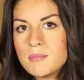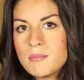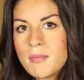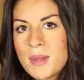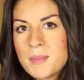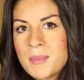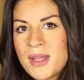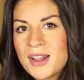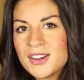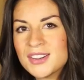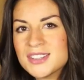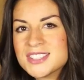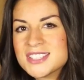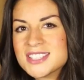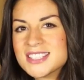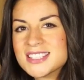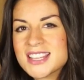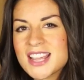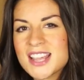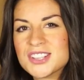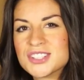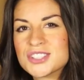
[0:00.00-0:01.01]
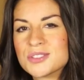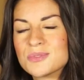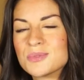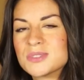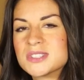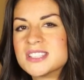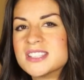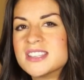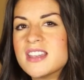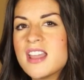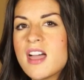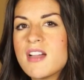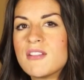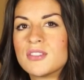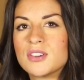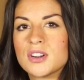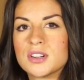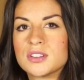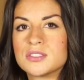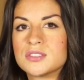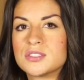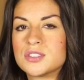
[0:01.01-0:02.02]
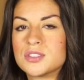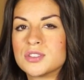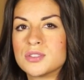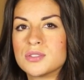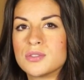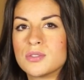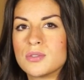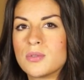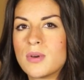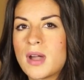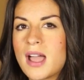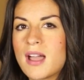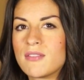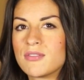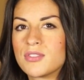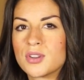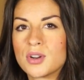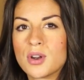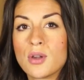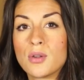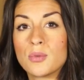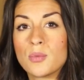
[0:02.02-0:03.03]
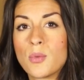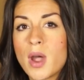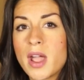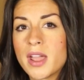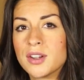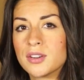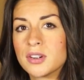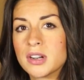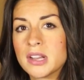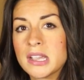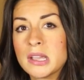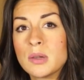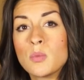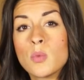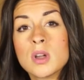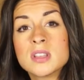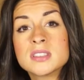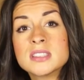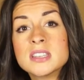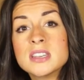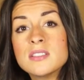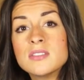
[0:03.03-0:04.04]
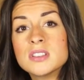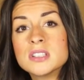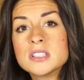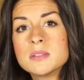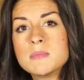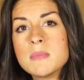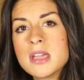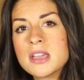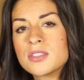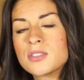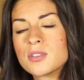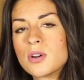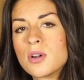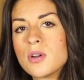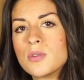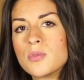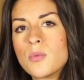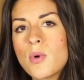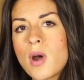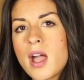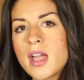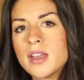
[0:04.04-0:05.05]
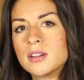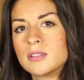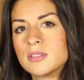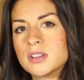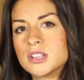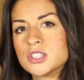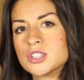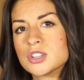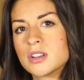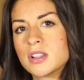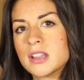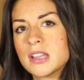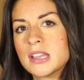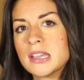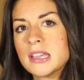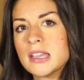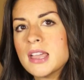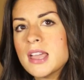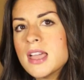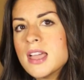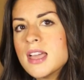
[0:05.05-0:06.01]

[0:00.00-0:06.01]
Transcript: My parents' intention was never to have their own winery. It wasn't even to make their own wine originally.